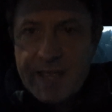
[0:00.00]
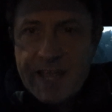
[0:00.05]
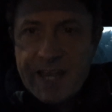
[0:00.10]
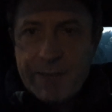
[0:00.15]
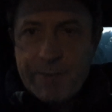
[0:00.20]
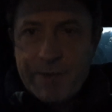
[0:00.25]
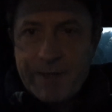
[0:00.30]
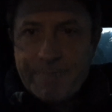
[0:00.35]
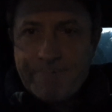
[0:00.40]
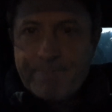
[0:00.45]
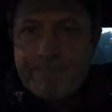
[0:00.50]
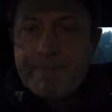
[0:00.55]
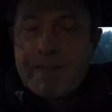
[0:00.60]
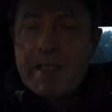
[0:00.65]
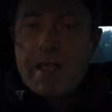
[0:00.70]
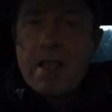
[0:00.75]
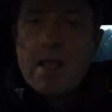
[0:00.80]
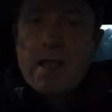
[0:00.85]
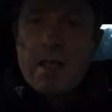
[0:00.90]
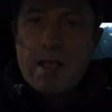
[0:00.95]
Anyway,
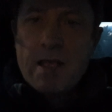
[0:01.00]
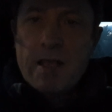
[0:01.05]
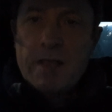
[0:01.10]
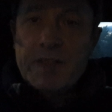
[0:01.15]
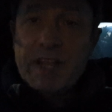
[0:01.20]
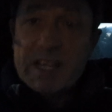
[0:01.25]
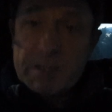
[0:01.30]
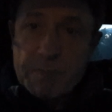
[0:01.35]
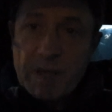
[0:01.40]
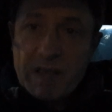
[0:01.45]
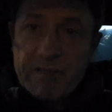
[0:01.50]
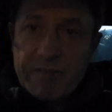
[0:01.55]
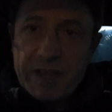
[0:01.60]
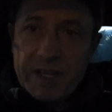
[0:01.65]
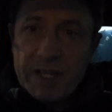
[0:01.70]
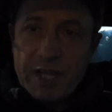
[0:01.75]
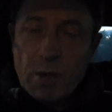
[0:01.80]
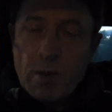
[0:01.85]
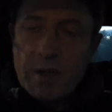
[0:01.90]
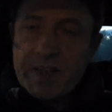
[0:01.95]
that's my
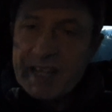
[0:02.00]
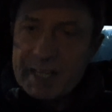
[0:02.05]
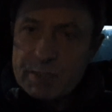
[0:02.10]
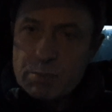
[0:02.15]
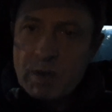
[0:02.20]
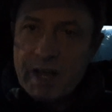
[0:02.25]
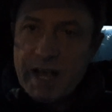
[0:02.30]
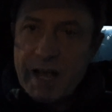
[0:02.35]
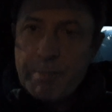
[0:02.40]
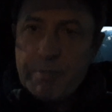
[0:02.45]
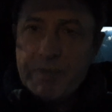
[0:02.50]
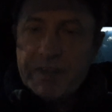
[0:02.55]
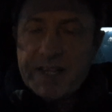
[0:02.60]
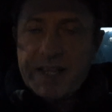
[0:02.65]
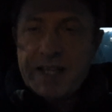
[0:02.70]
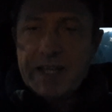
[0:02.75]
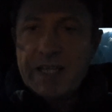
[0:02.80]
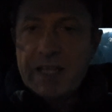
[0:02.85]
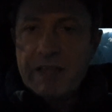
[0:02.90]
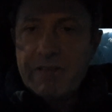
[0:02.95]
video, and that's what happened
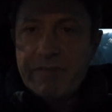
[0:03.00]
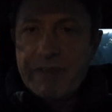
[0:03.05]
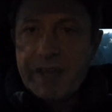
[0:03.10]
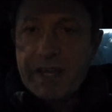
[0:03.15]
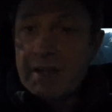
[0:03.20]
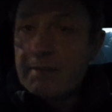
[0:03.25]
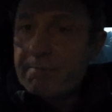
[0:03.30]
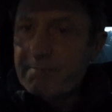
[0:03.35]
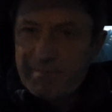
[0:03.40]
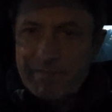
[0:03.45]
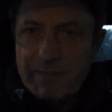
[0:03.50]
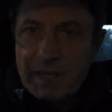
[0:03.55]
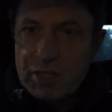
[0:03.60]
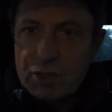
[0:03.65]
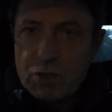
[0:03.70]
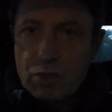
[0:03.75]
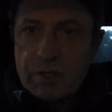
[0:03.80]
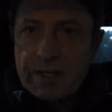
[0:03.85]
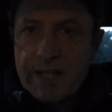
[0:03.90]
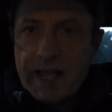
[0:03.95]
in Levin,
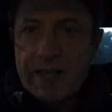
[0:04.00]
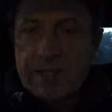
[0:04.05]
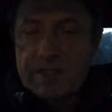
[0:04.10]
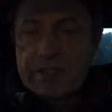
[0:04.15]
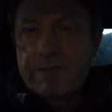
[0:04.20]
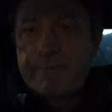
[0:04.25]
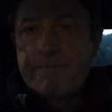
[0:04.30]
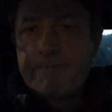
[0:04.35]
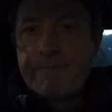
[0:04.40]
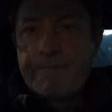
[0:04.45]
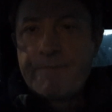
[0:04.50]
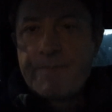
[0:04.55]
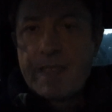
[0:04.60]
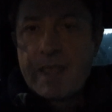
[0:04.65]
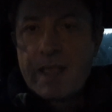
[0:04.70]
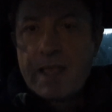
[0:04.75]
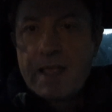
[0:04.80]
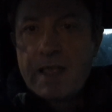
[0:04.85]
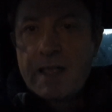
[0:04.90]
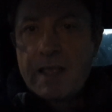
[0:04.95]
as good as,
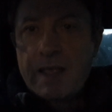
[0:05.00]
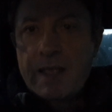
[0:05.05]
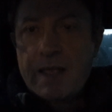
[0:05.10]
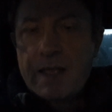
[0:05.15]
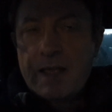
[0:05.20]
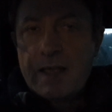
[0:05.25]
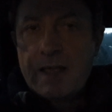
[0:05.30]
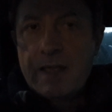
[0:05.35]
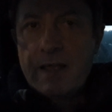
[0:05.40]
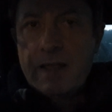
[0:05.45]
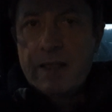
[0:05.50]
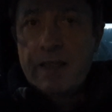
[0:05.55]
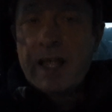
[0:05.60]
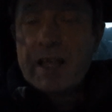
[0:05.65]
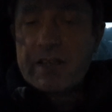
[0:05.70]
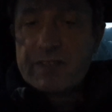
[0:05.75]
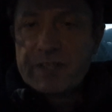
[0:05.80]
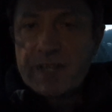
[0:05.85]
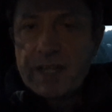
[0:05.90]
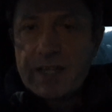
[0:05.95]

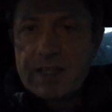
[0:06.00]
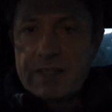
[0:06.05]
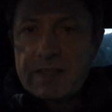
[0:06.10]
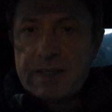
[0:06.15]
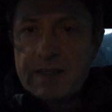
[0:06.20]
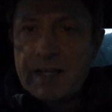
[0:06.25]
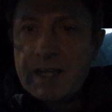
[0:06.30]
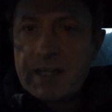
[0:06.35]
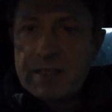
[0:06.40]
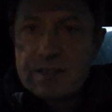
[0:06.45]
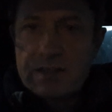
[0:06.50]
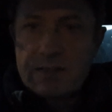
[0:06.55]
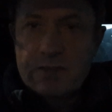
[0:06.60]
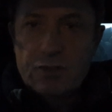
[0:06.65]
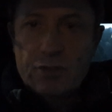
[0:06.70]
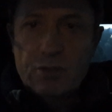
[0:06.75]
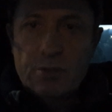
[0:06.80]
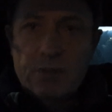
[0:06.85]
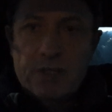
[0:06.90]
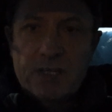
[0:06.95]
last night at
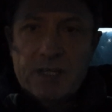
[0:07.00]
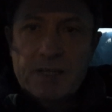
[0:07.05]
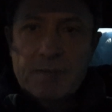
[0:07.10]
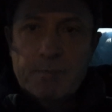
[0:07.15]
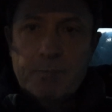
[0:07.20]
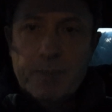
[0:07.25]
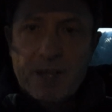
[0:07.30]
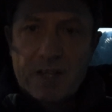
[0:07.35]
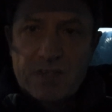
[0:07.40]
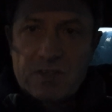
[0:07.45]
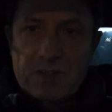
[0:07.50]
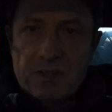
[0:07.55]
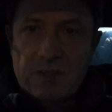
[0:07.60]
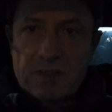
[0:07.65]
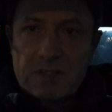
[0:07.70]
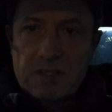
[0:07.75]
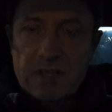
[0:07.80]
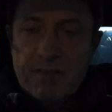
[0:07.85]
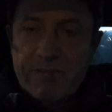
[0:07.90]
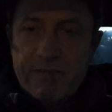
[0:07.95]
Julian
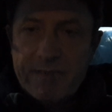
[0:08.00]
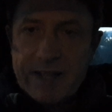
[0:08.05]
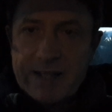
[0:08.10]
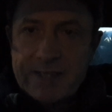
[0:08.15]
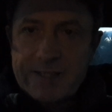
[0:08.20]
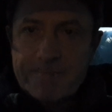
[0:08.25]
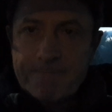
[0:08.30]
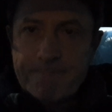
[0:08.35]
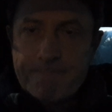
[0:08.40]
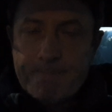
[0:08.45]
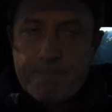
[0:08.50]
Batchelor's event.